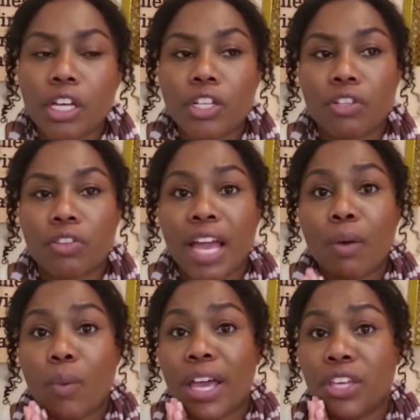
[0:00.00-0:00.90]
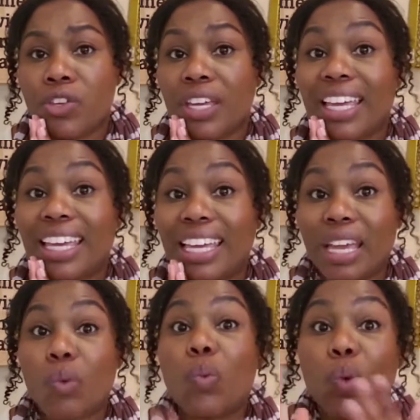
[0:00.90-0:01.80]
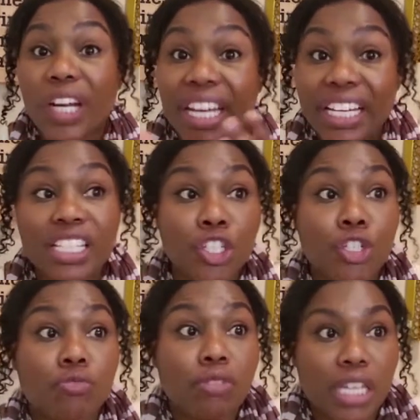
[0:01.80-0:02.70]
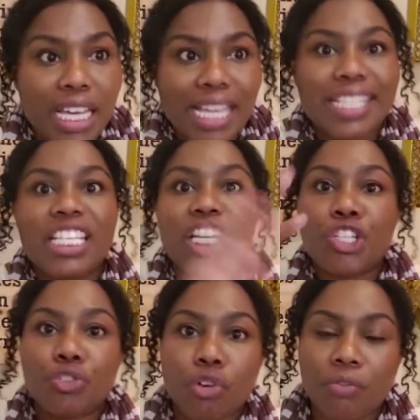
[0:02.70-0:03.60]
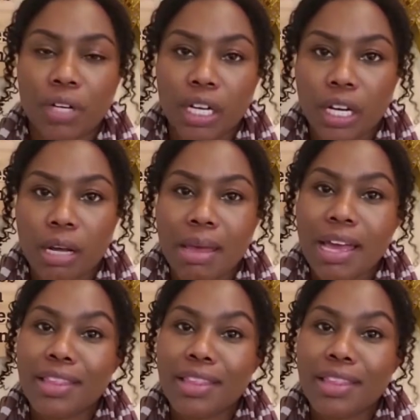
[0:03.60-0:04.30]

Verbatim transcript: So that way you can get what it is that you need to get you over the hump